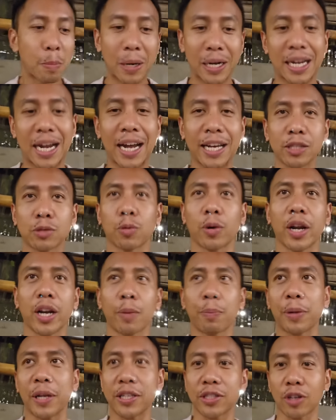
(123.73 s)
But guys, we're
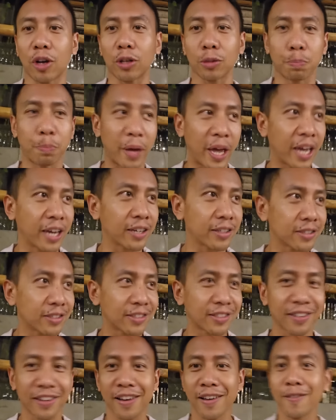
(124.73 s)
at a place called Beng's.
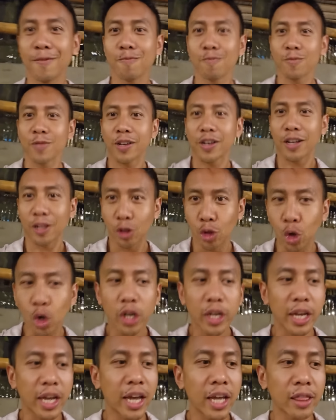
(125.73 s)

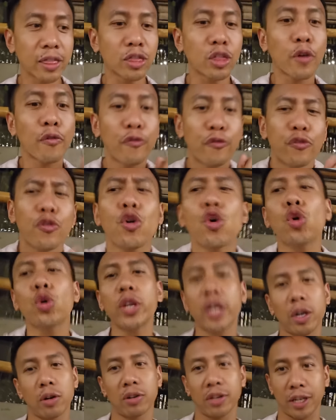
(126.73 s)
Look at the
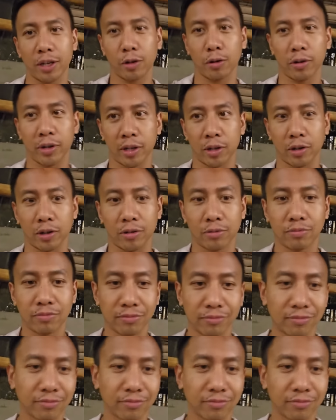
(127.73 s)
food here in Iloilo.